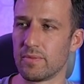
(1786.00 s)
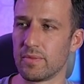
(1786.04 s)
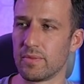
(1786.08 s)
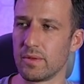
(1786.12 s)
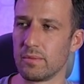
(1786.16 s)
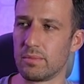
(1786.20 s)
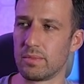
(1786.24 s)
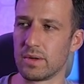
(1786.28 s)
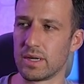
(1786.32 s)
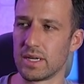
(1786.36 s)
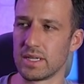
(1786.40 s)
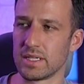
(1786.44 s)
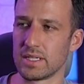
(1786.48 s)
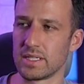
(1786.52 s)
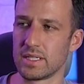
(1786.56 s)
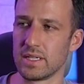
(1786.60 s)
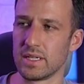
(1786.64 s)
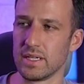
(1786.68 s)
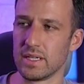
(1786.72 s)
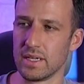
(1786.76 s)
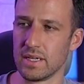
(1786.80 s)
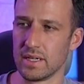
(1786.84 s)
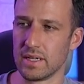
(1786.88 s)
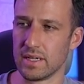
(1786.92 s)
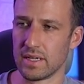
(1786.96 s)
but
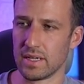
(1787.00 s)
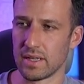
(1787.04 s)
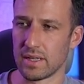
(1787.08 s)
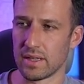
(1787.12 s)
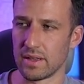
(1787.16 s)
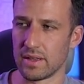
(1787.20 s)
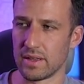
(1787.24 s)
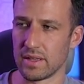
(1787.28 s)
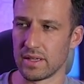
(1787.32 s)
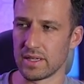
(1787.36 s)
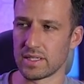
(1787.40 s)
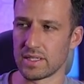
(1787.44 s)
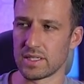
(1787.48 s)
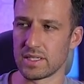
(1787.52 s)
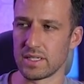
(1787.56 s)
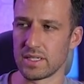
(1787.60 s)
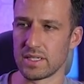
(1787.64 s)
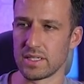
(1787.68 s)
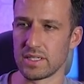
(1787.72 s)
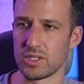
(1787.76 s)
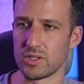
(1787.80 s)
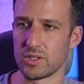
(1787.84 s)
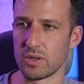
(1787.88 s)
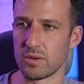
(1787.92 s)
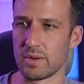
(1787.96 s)
this
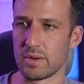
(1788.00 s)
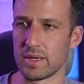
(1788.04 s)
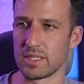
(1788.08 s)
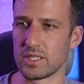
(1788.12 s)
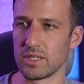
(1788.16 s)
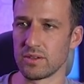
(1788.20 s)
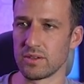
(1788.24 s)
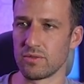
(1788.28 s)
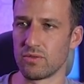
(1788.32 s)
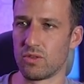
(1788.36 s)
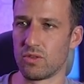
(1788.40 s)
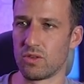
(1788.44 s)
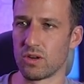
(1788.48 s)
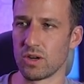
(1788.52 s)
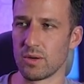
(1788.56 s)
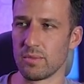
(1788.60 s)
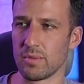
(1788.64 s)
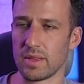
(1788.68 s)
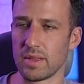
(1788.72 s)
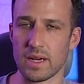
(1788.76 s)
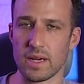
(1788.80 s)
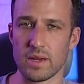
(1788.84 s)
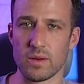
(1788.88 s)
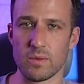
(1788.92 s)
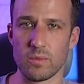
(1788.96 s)
is your basic form
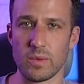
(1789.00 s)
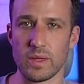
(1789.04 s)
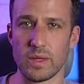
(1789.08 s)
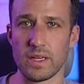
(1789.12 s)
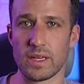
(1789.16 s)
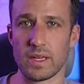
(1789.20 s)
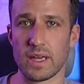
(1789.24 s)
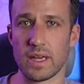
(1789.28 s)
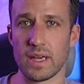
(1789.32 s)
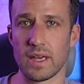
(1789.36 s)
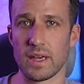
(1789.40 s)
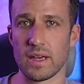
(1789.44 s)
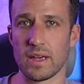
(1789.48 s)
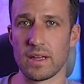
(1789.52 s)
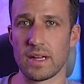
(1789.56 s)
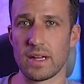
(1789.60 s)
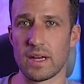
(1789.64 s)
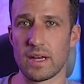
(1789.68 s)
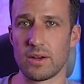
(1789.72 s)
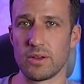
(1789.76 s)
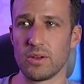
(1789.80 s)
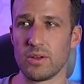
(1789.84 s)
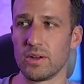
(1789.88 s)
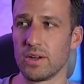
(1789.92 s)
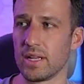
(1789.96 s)
that we can
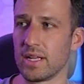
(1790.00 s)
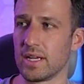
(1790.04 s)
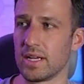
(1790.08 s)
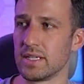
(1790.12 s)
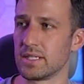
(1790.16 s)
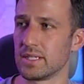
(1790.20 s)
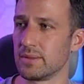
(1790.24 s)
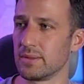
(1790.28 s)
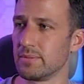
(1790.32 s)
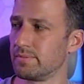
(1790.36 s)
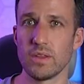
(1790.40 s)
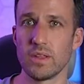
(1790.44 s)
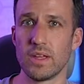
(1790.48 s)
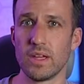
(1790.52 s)
now utilize.